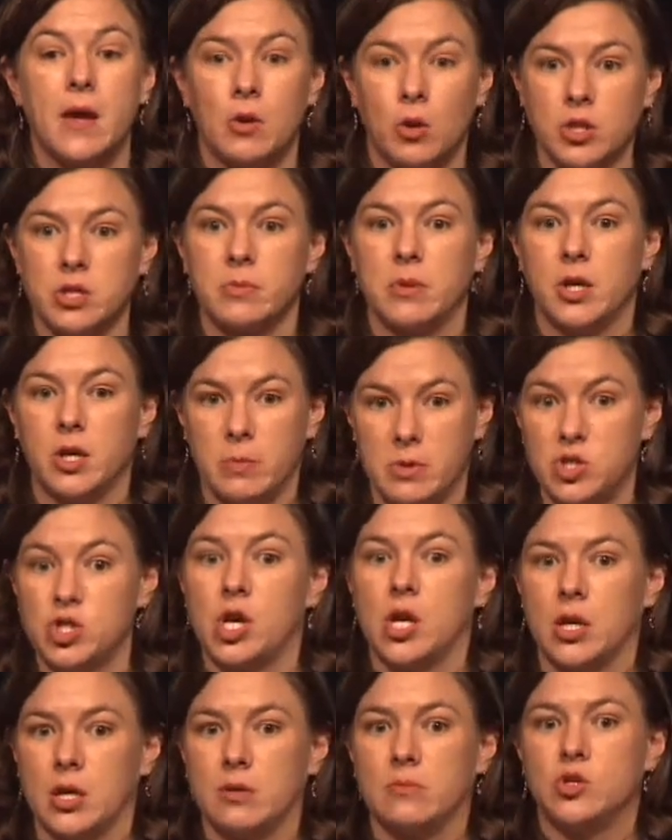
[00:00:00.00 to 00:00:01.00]
then ultimately going to
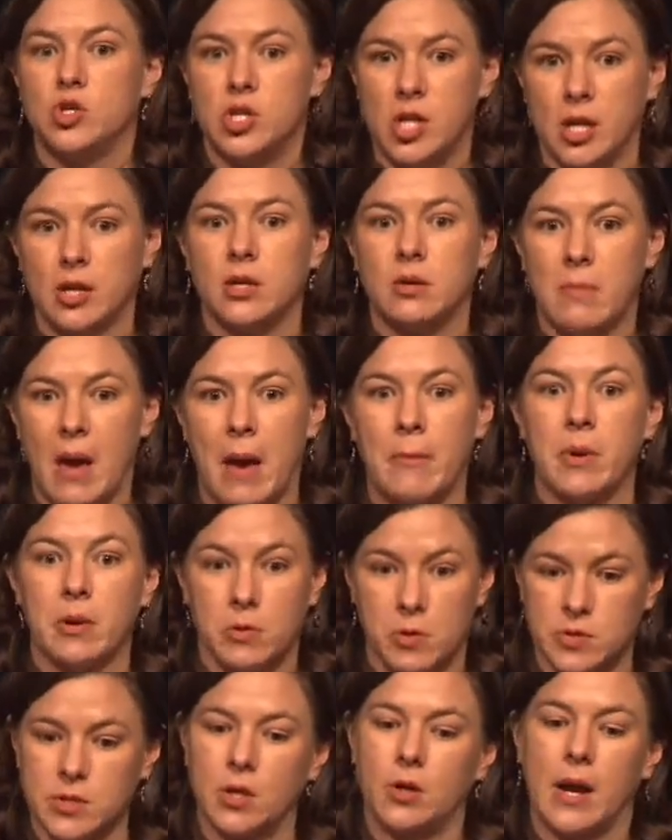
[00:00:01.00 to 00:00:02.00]
be genetically mapping
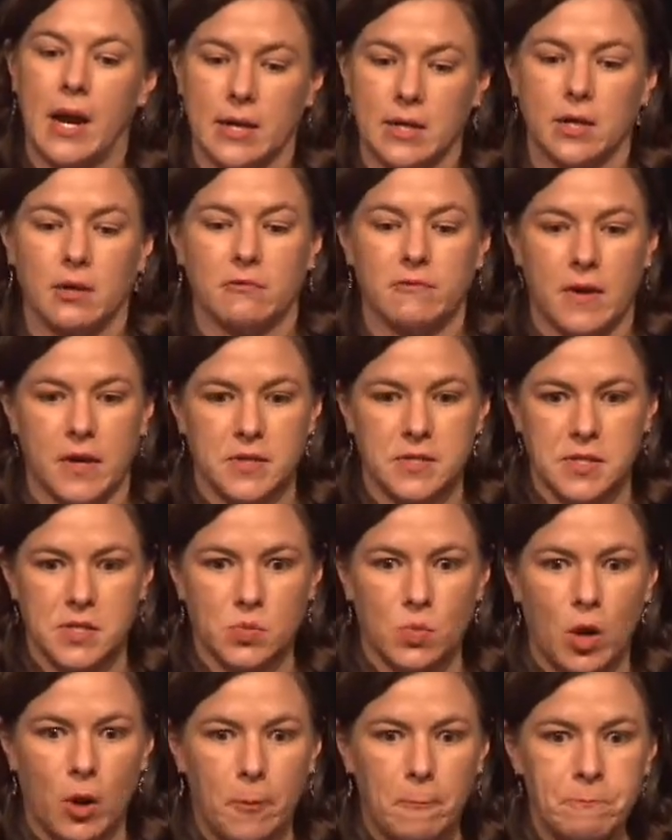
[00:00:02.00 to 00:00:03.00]
those interacting effects as
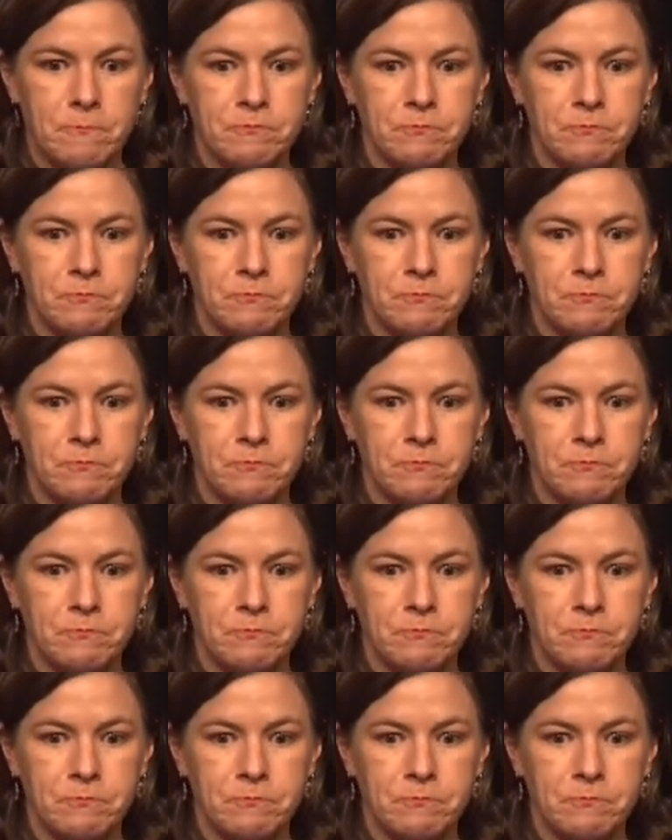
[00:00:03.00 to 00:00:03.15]
well.